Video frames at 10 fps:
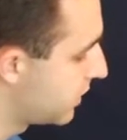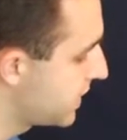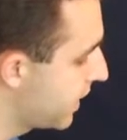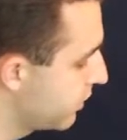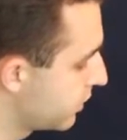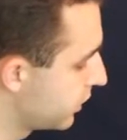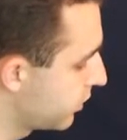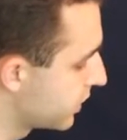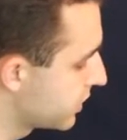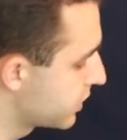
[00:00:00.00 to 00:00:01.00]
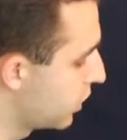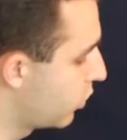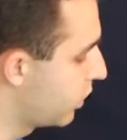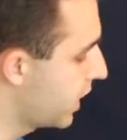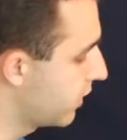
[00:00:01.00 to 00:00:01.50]
Now you'll notice
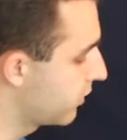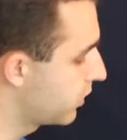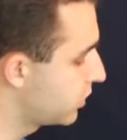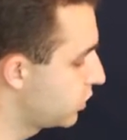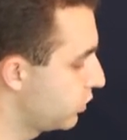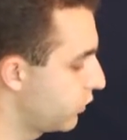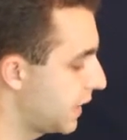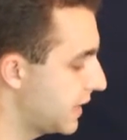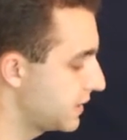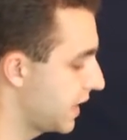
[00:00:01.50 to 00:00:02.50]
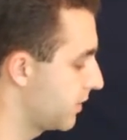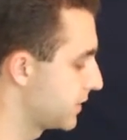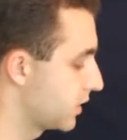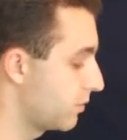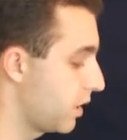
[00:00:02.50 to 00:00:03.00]
we have 2 flat
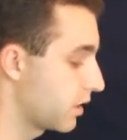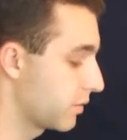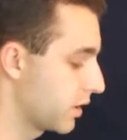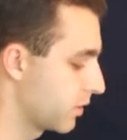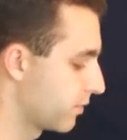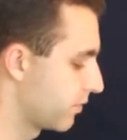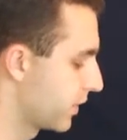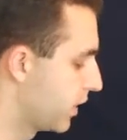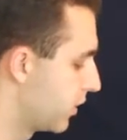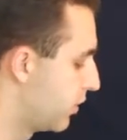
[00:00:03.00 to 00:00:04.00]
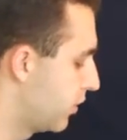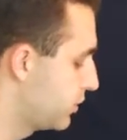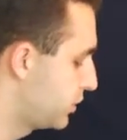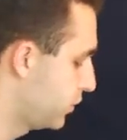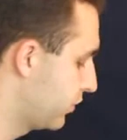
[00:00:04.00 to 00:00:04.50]
tabs on the bottom here.
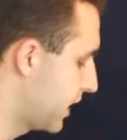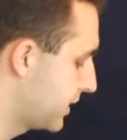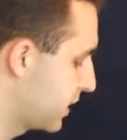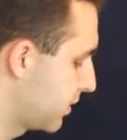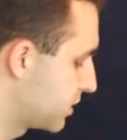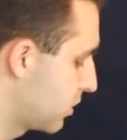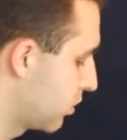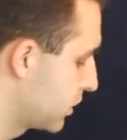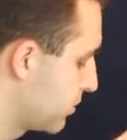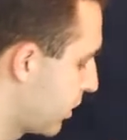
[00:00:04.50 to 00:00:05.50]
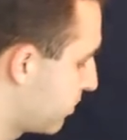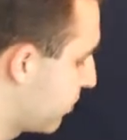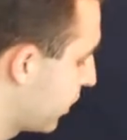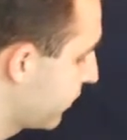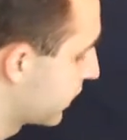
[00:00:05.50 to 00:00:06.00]
Those 2 flat tabs correspond
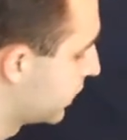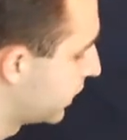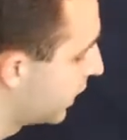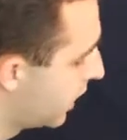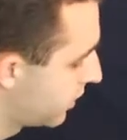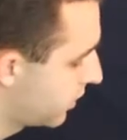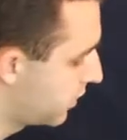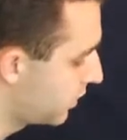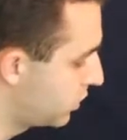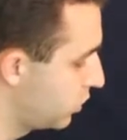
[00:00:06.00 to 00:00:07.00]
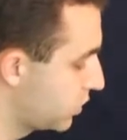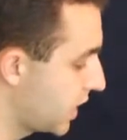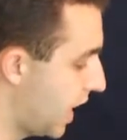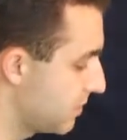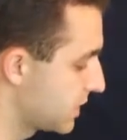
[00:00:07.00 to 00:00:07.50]
perfectly to the 2
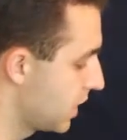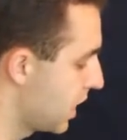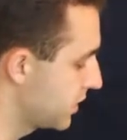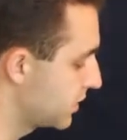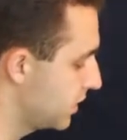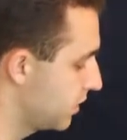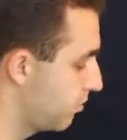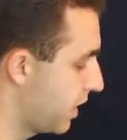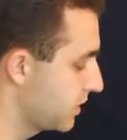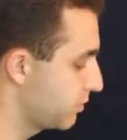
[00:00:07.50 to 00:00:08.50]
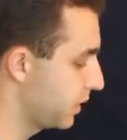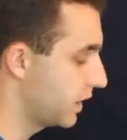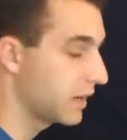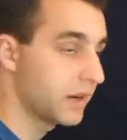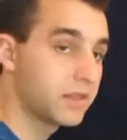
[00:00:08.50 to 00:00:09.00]
tab slots in the base
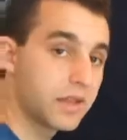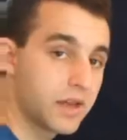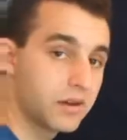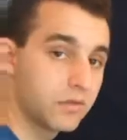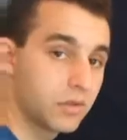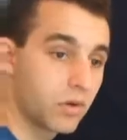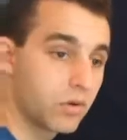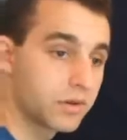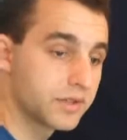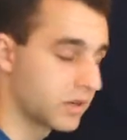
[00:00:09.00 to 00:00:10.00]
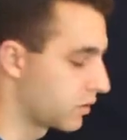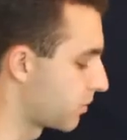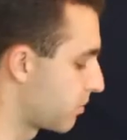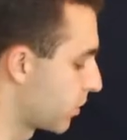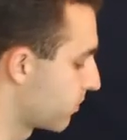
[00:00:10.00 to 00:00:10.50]
plate and at the end of the horizontal
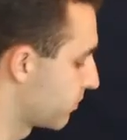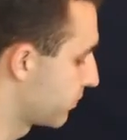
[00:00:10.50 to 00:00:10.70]
member.